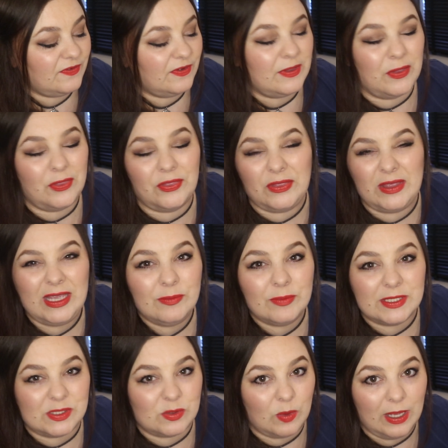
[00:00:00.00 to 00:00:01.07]
for the theme
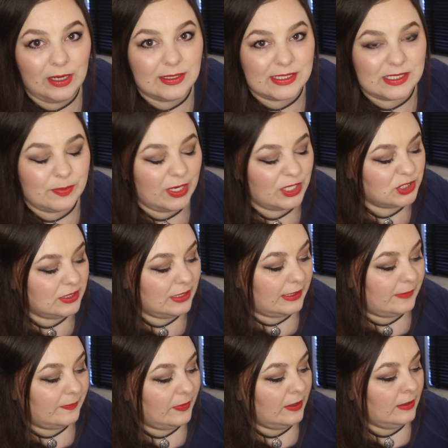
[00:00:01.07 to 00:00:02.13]
as well,
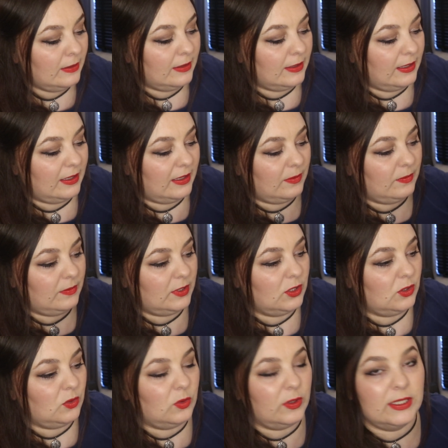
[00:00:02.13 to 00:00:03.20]
especially, you
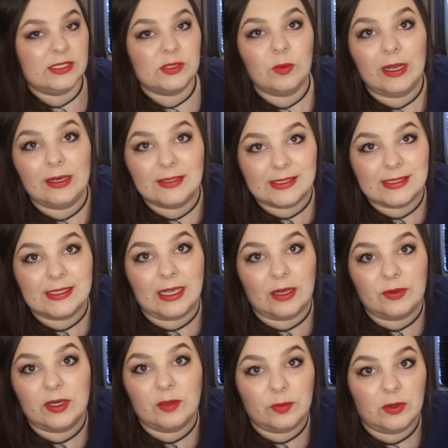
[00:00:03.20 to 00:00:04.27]
know, as well as the
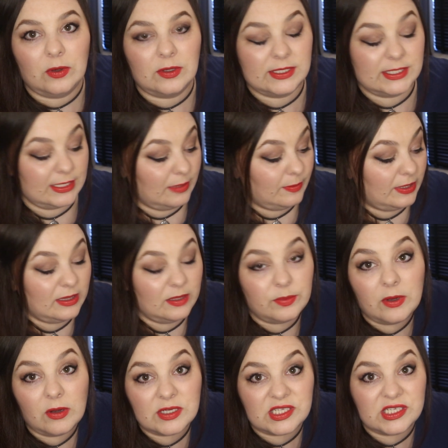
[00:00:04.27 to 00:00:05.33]
outer box. I mean, the
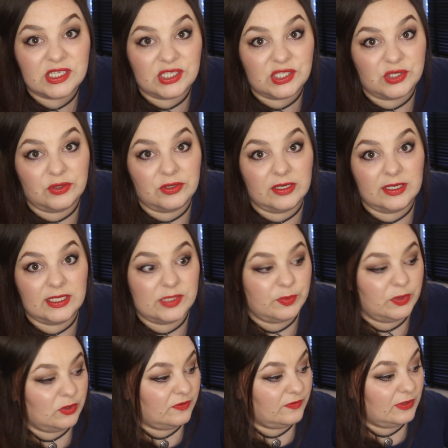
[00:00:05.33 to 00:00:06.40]
box is stunning, it's
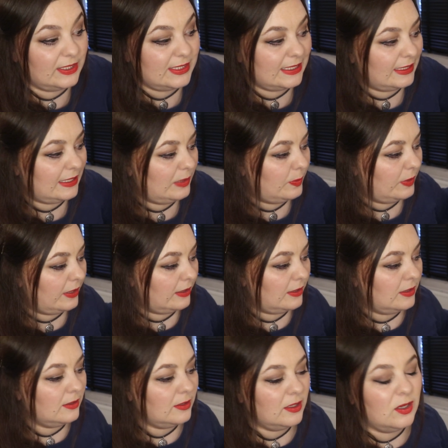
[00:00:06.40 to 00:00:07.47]
beautiful, it's a keeper,
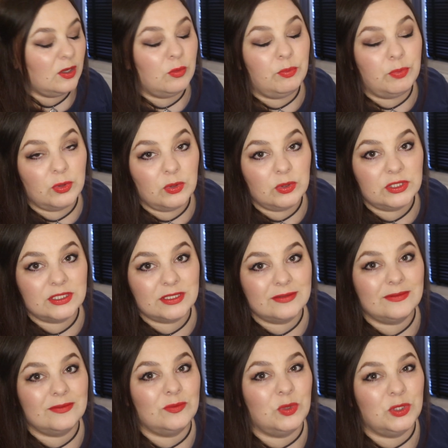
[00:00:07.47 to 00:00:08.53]
but
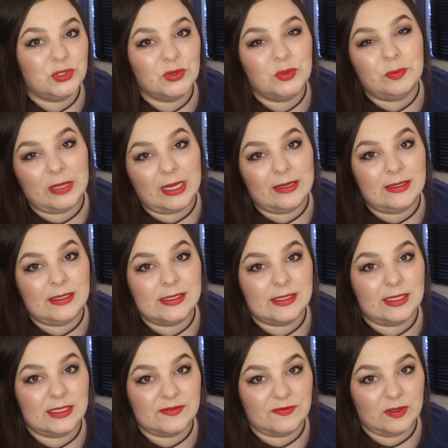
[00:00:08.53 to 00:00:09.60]
we don't buy these
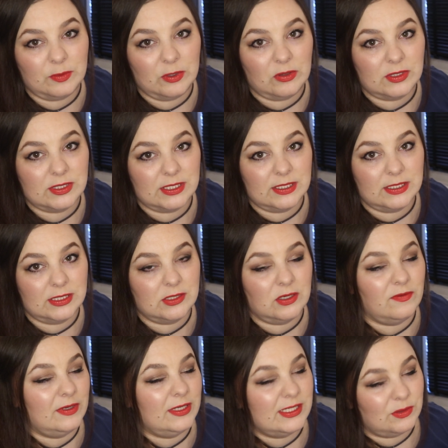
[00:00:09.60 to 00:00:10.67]
things for the boxes,
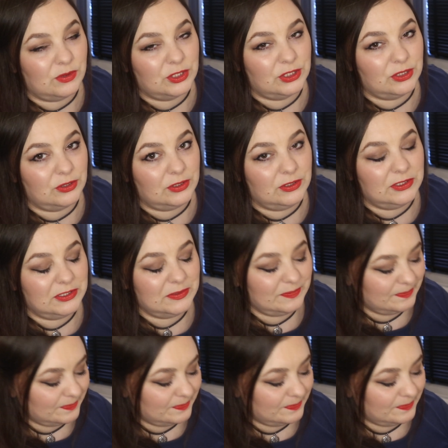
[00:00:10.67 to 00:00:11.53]
or at least we shouldn't.